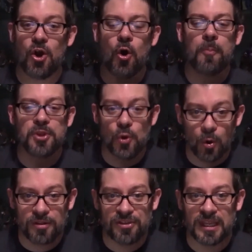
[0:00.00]
Hope
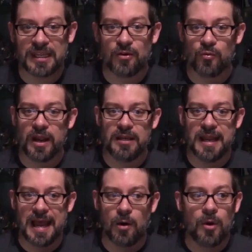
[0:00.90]
you're thinking right
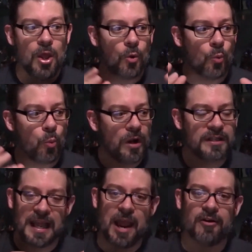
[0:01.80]
now what
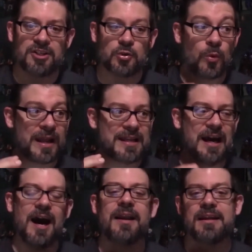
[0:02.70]
characters, what
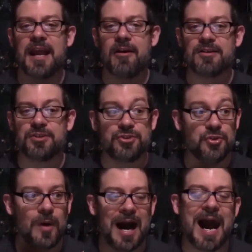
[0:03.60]
iconic characters
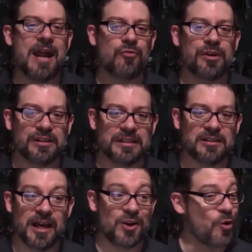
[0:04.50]
do I really
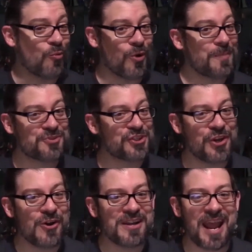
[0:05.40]
like, or what
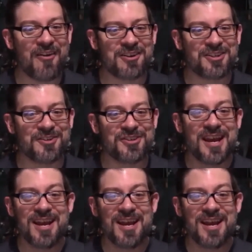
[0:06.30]
obscure characters